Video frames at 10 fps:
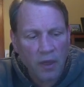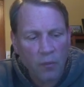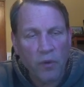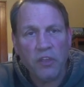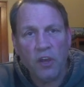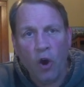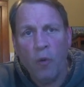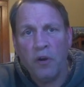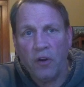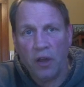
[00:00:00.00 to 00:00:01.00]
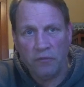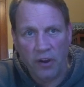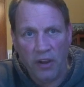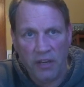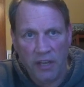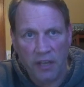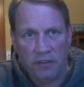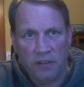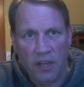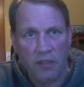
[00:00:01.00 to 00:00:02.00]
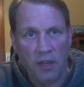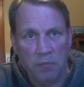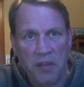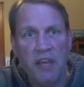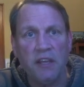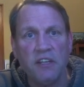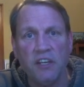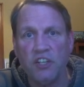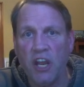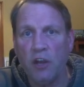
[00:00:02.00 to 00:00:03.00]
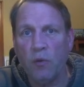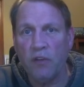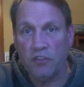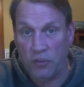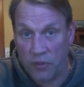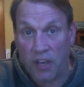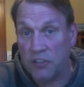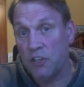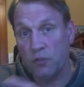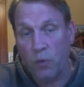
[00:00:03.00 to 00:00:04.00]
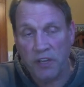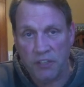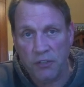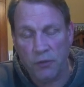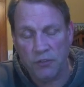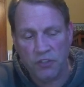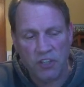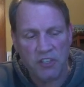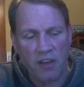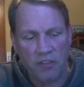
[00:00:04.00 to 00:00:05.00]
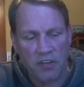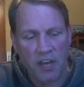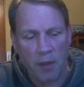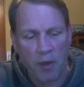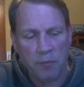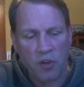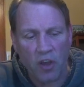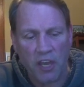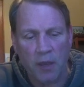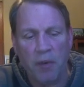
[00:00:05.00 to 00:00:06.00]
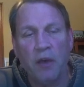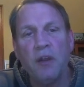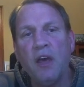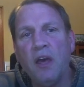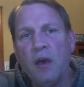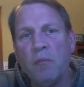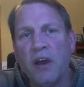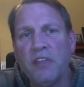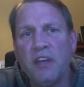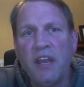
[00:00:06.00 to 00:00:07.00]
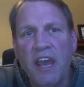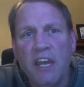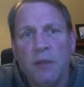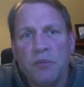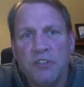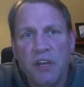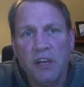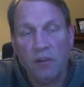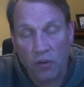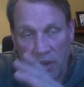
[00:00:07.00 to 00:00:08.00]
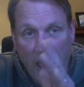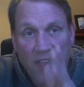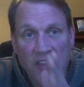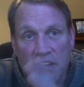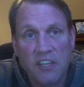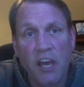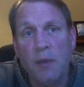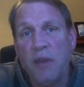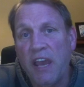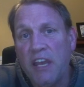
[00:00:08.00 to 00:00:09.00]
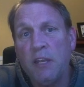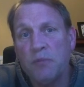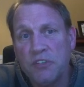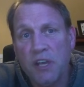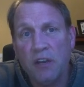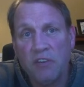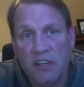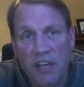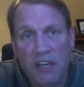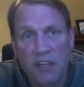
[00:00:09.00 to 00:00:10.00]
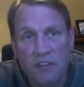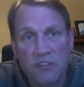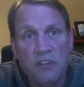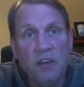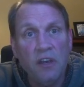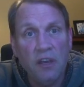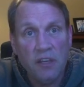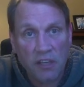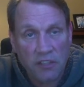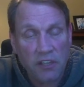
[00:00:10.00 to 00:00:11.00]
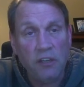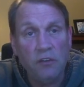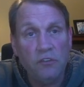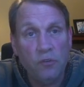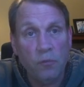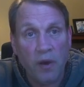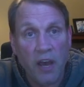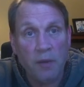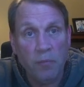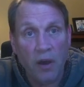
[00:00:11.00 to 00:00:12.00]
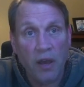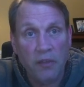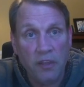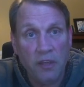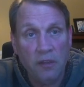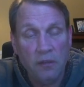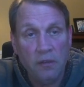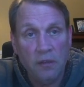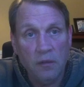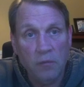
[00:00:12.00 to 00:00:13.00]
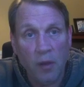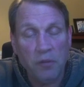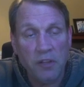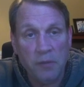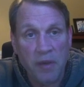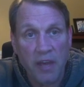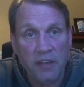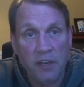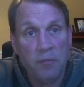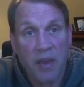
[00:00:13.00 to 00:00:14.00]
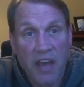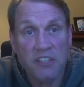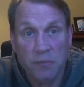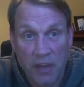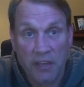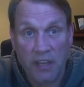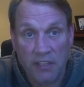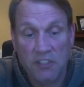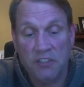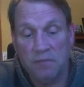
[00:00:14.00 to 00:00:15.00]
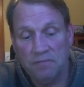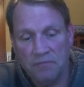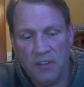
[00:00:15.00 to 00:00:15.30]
when the Omicron variant hit and then peaked in January of 2022, so just after the time I'm talking about, by then 80%, or at that time, 80% of Canadians continued to abide by the publicly mandated mask mandates.